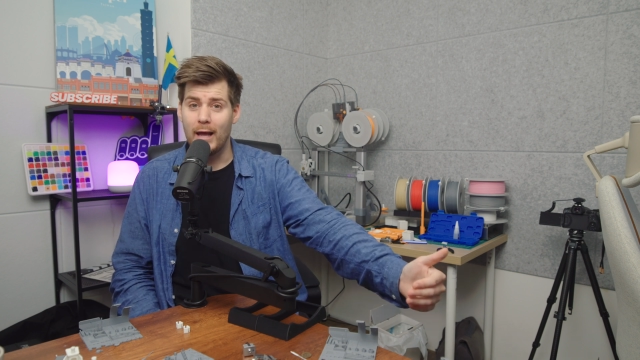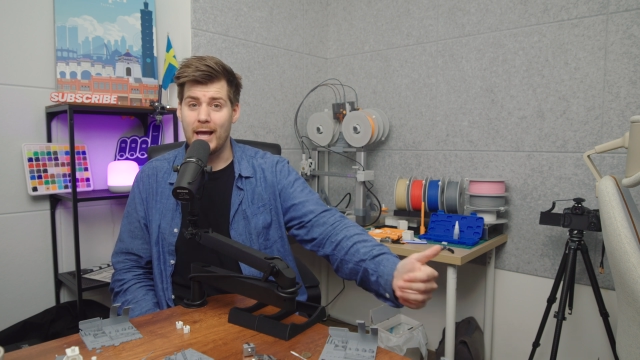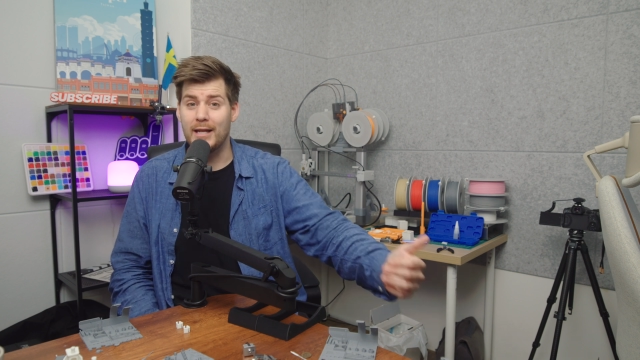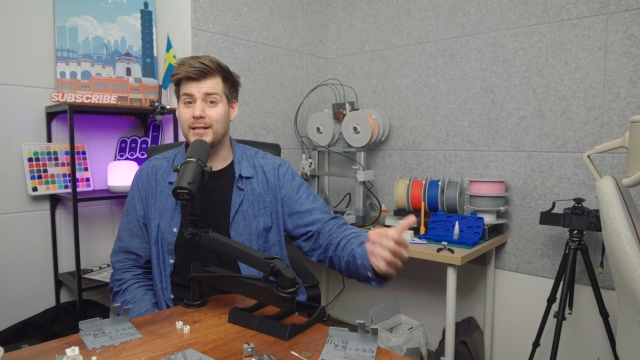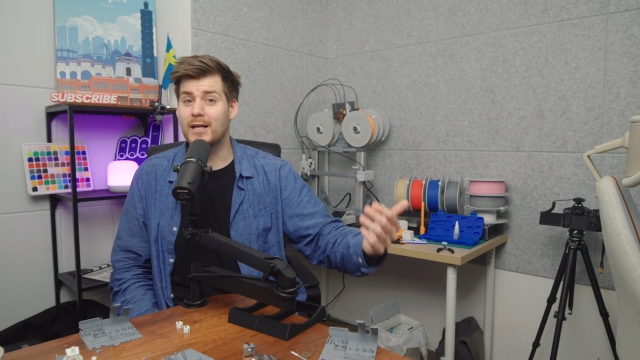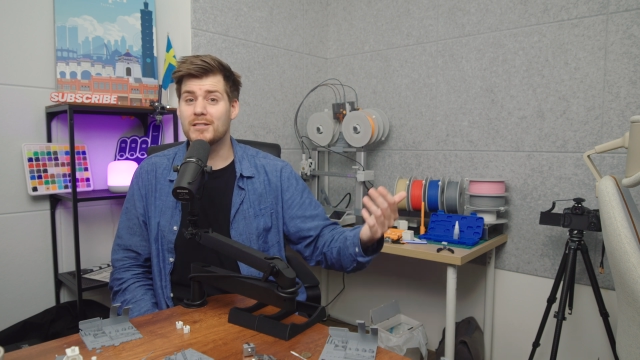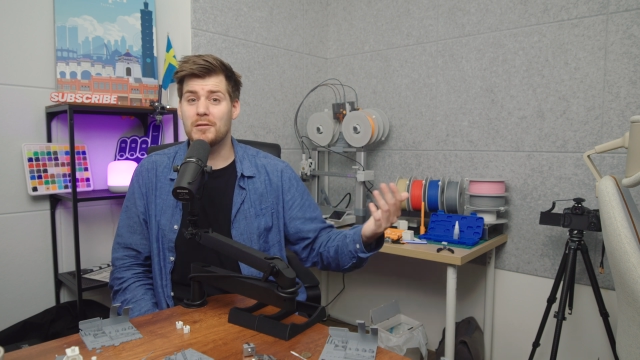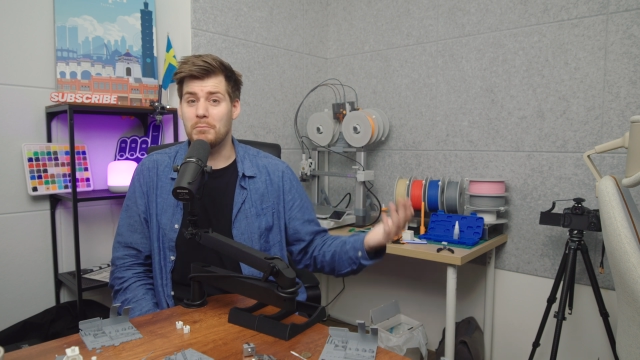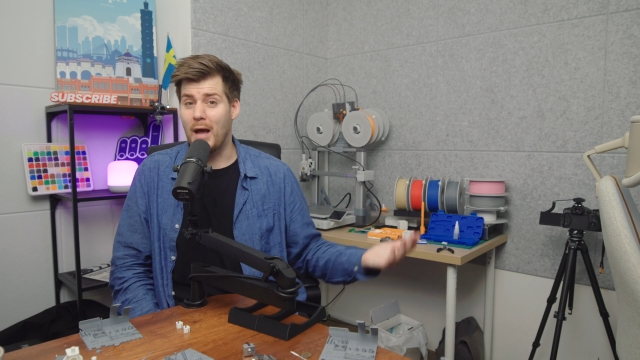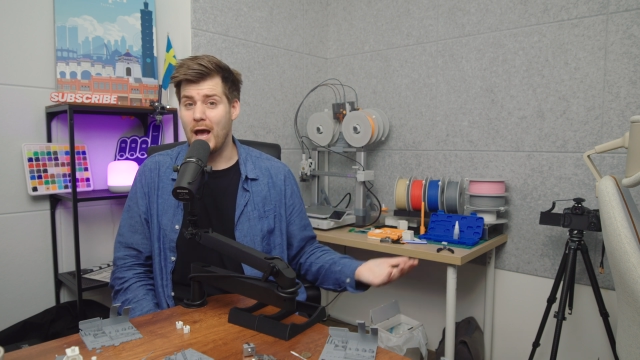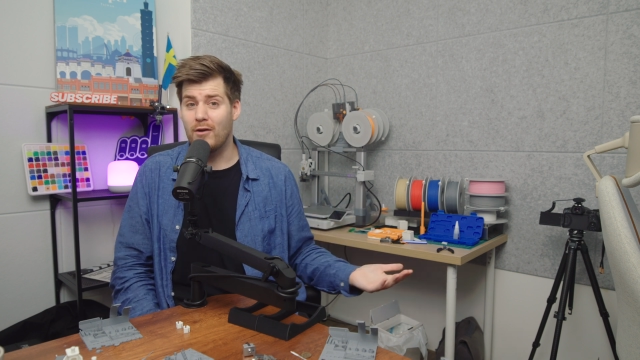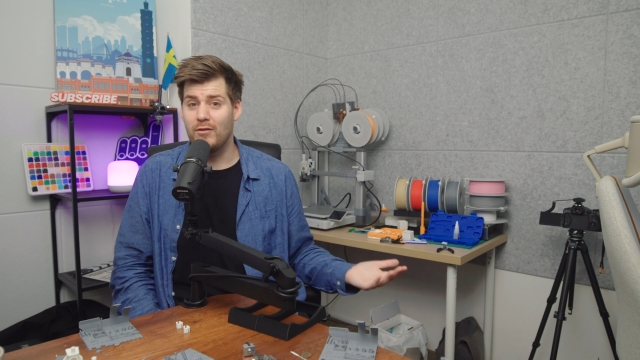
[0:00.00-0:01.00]
and it doesn't
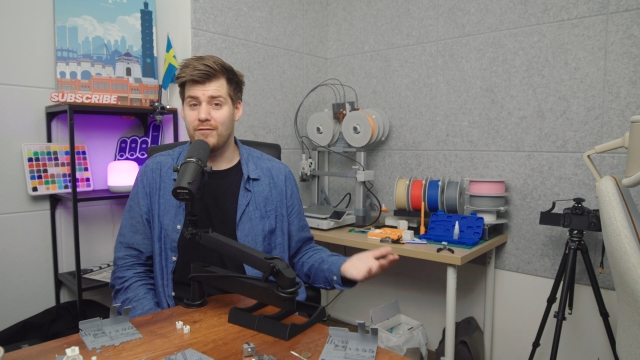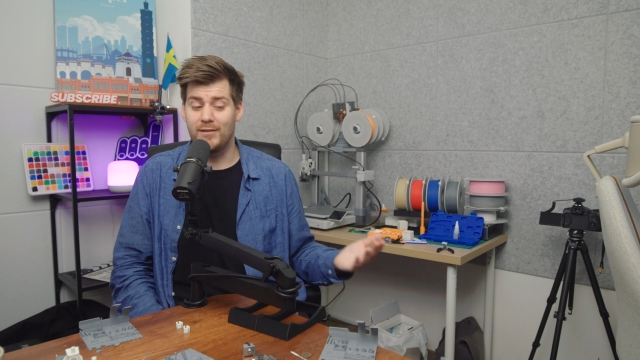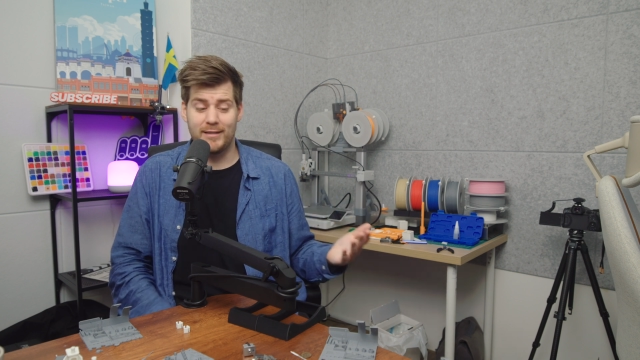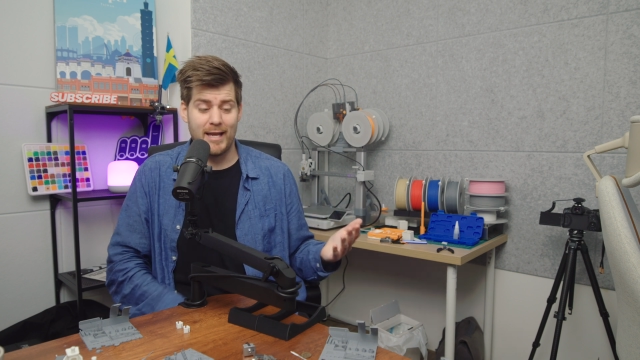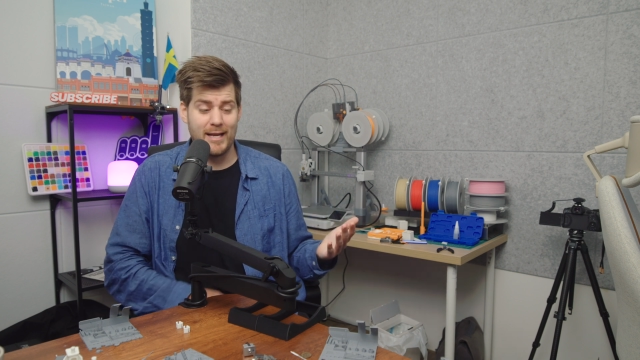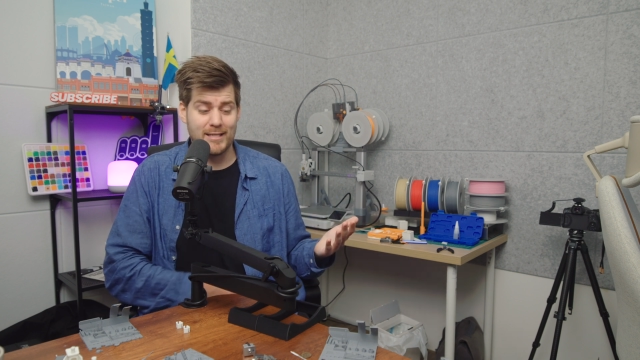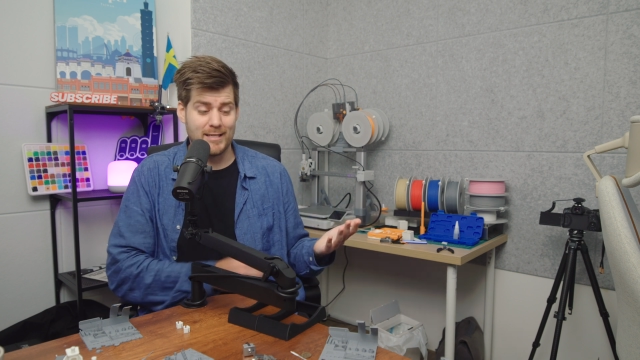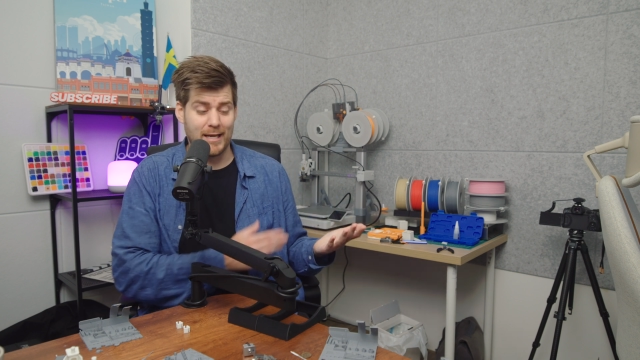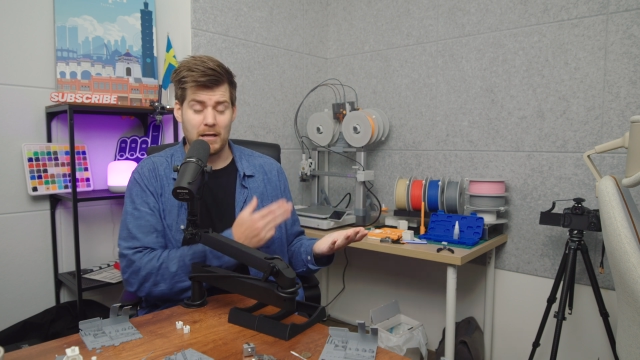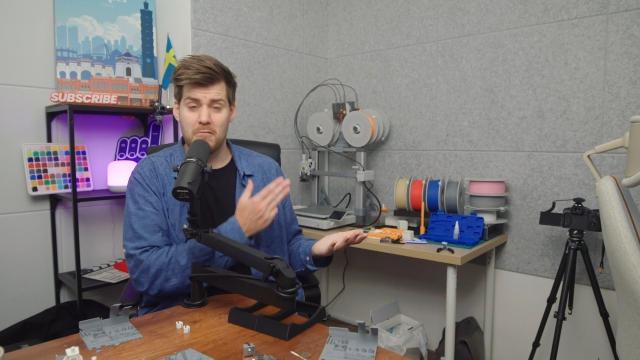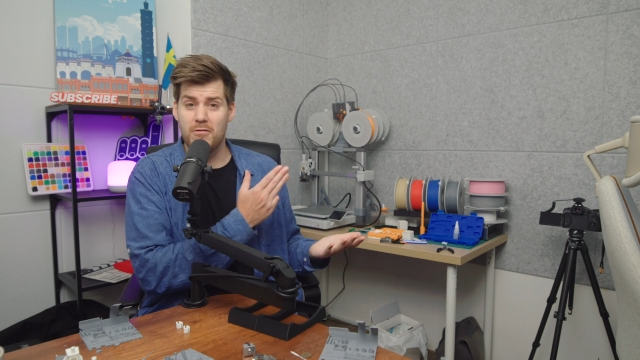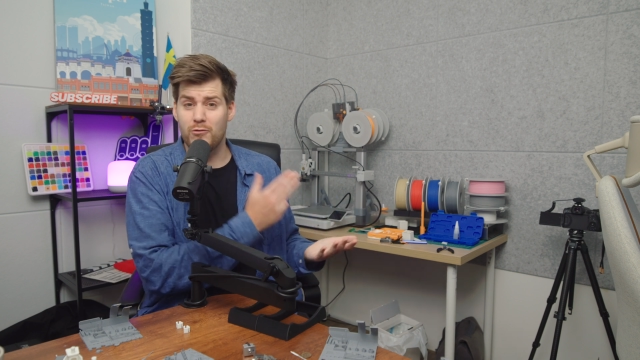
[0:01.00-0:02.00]
matter if it takes
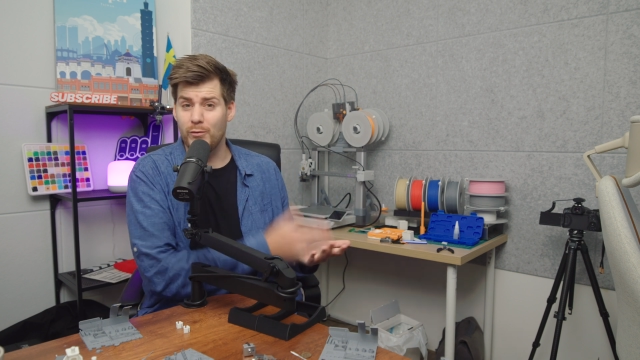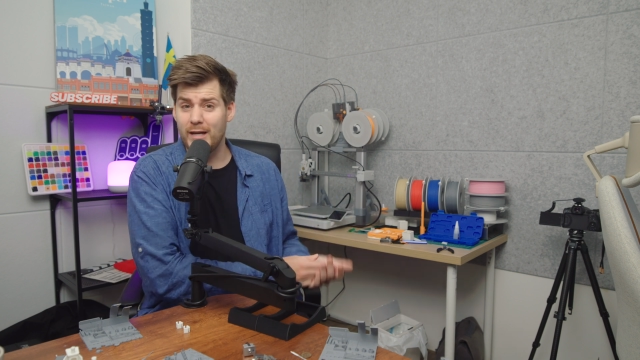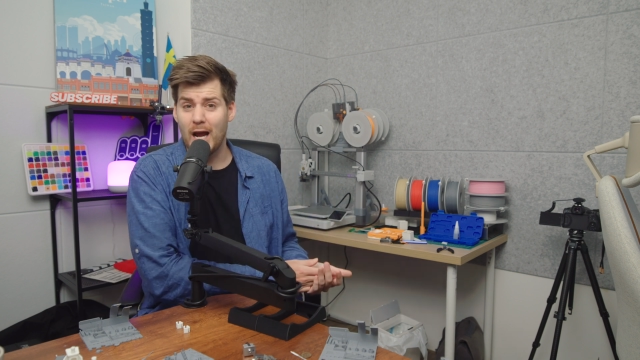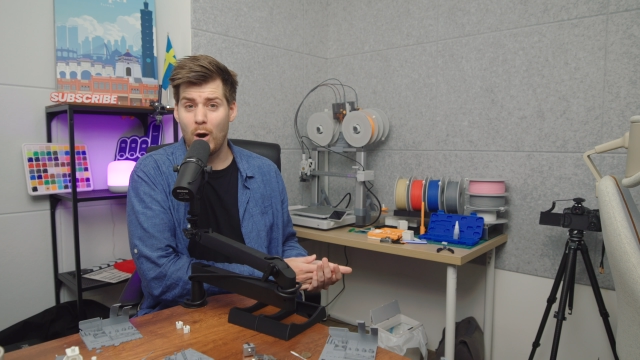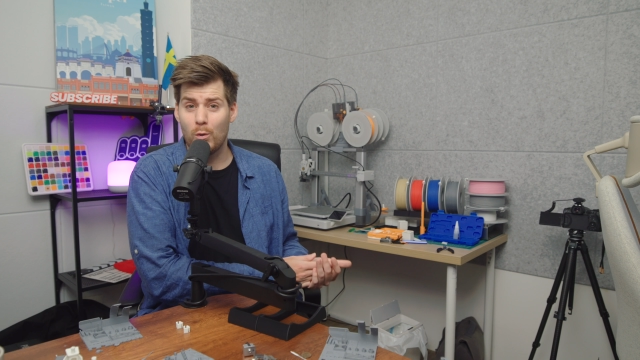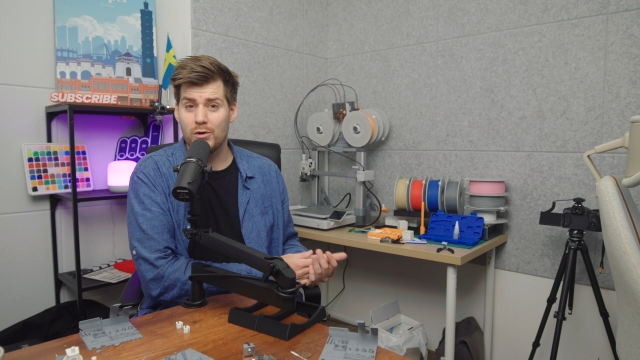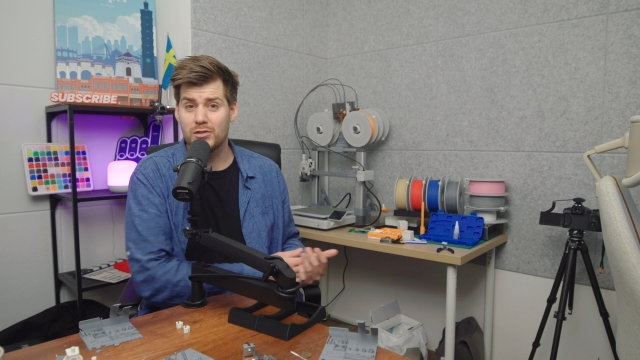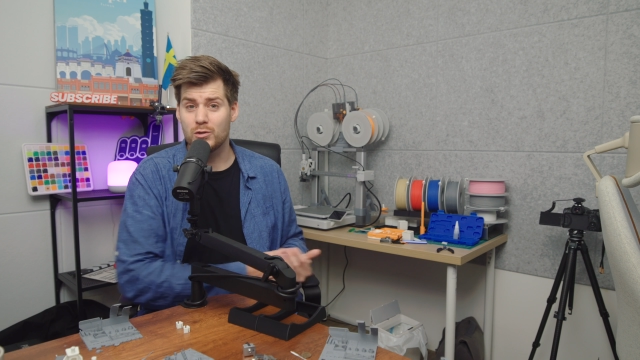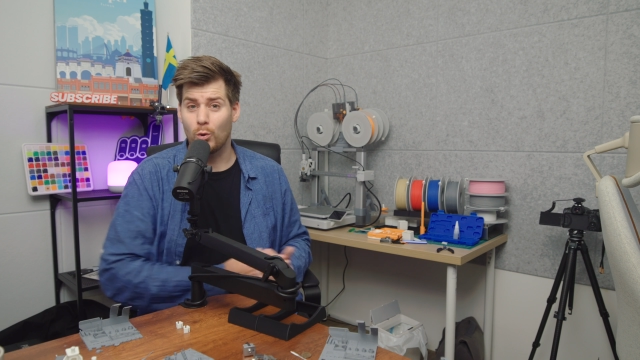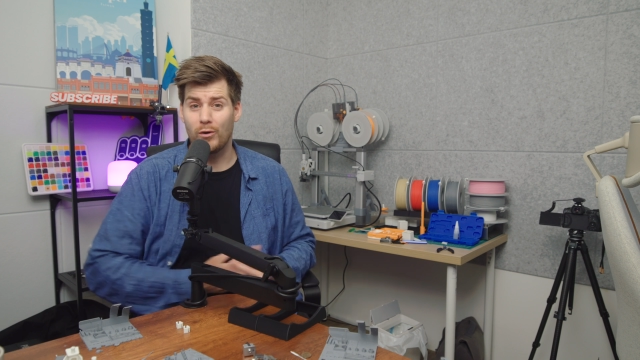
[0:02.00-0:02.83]
like three hours